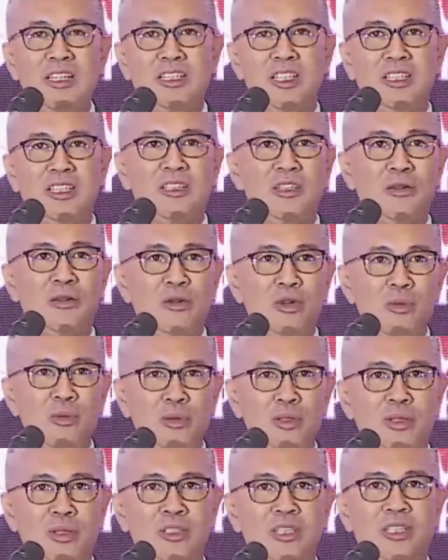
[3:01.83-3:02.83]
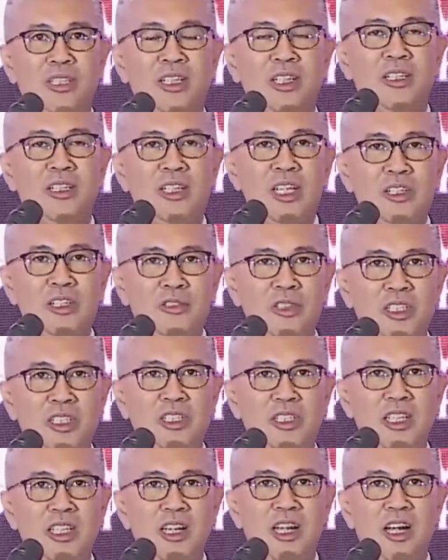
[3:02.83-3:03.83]
certain groups or certain
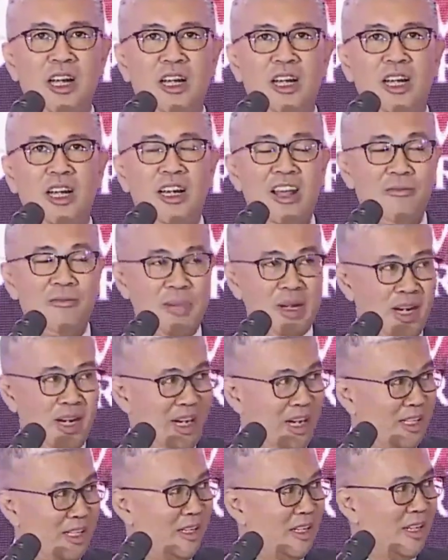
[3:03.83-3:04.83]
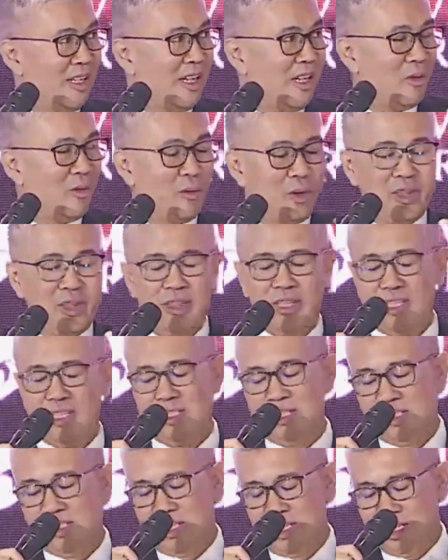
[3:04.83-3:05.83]
industries are left behind with
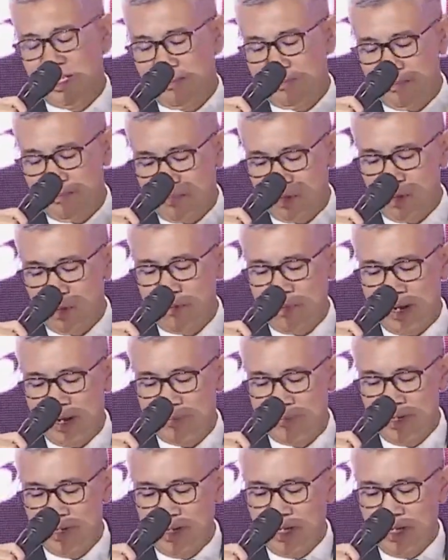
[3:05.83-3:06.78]
this roadmap.